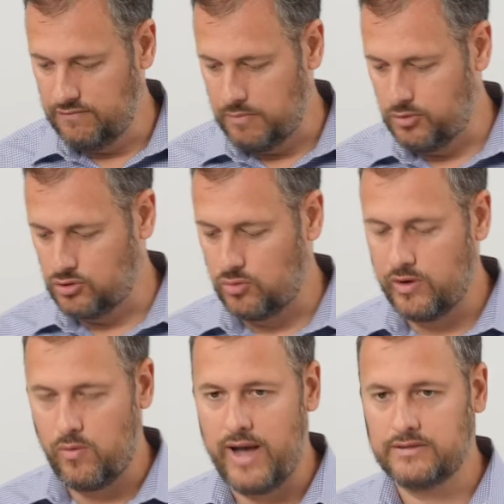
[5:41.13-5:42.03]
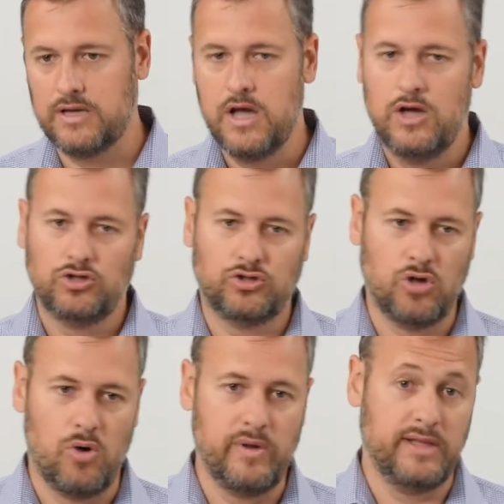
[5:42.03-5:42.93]
a push request
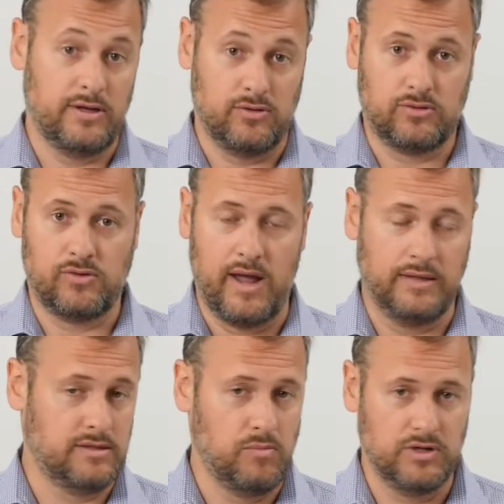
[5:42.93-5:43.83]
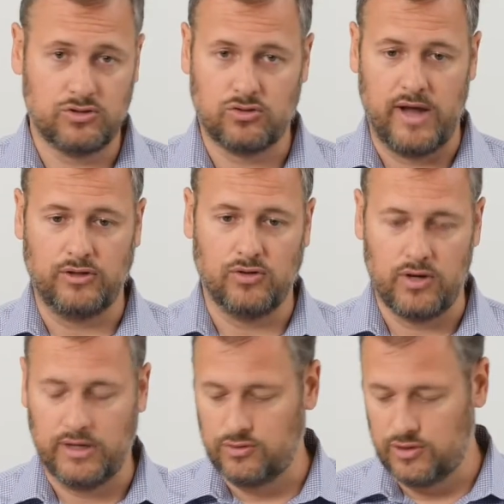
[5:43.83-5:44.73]
showing that someone's trying to
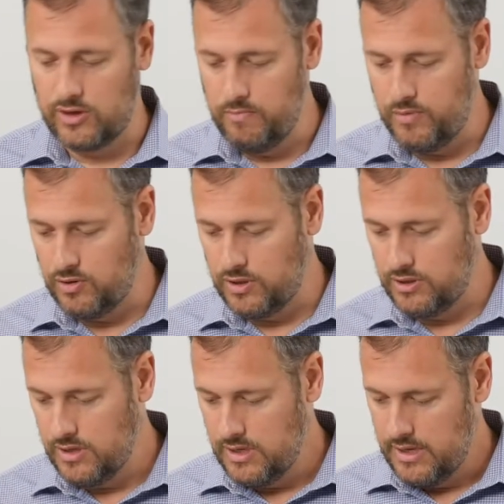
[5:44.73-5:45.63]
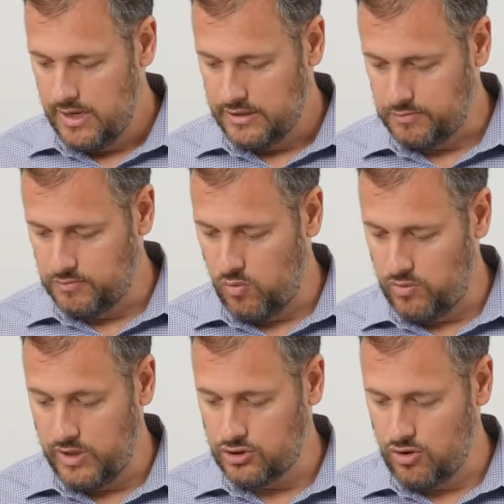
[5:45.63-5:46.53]
log into the computer,
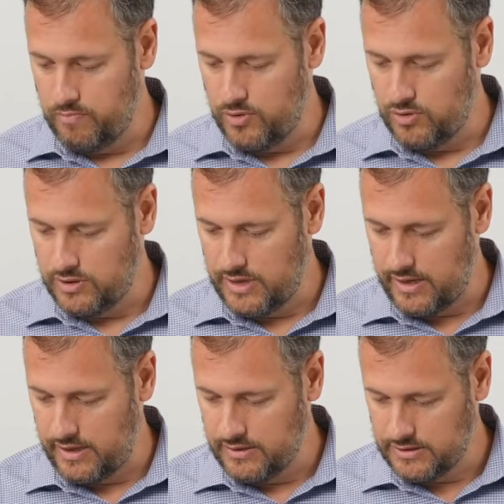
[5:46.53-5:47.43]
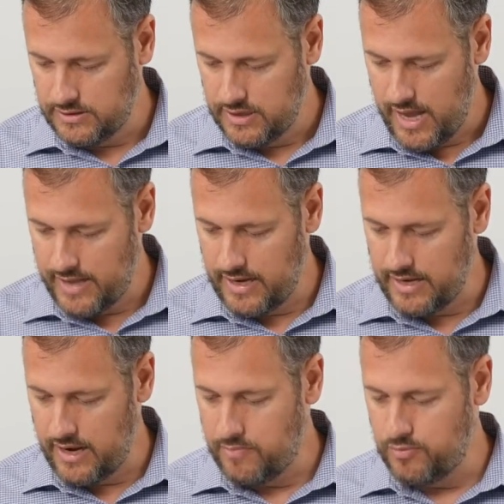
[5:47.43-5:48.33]
which computer that is, and then
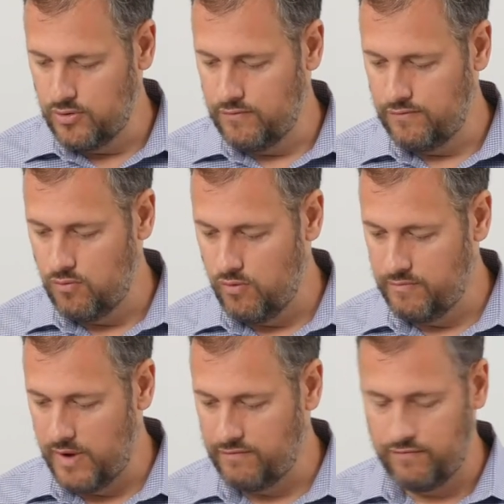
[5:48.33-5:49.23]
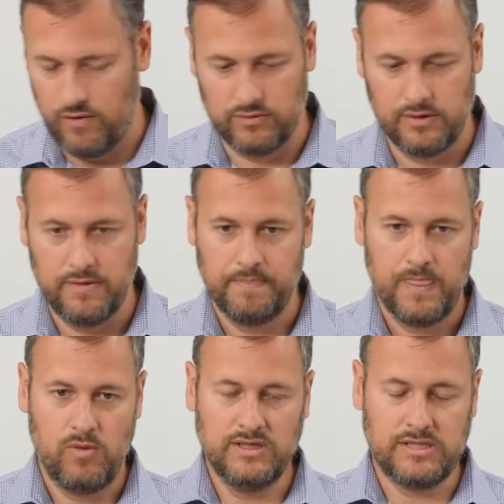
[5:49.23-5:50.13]
I approve with my phone.
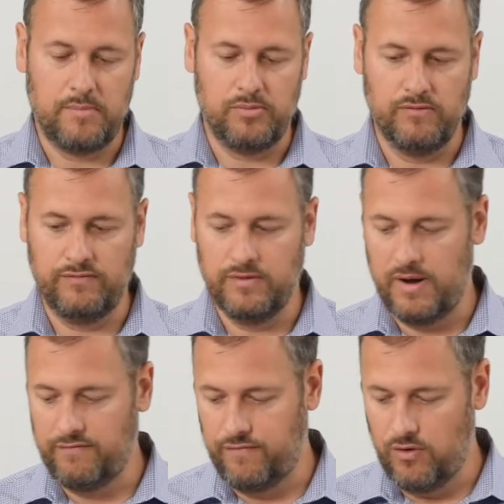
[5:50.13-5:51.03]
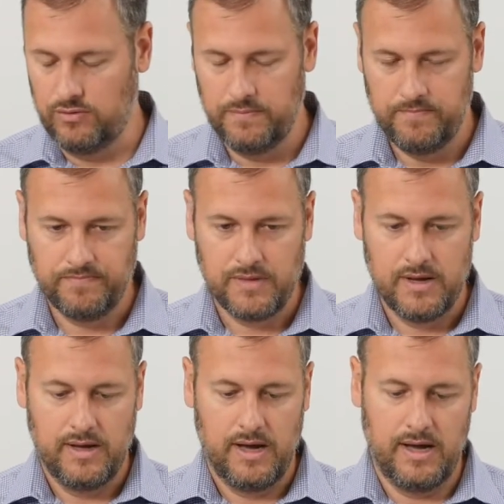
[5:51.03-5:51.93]
Once I approve in my phone,
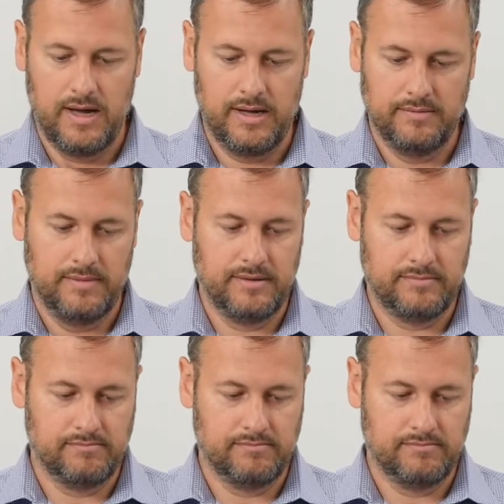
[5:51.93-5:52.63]
it